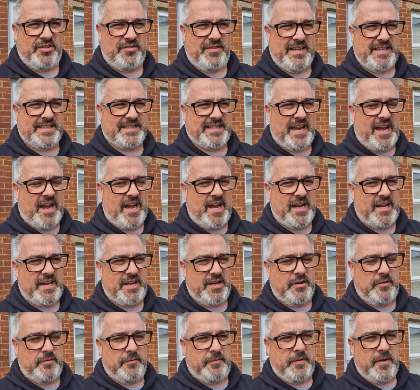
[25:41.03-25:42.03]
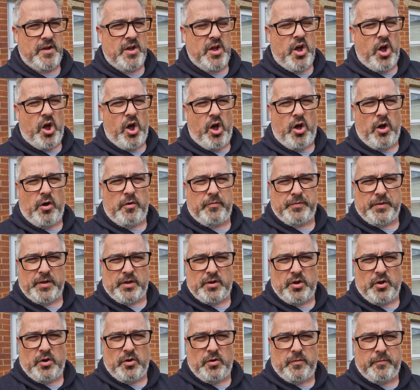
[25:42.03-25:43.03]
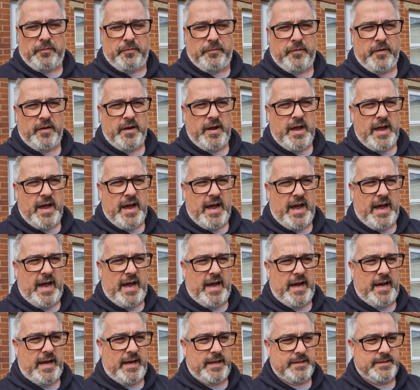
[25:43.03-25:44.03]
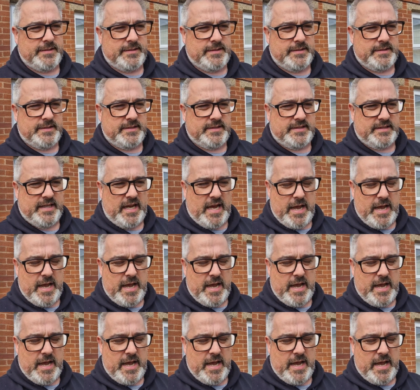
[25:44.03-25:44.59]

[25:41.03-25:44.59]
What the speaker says: It's kind of off the cuff, and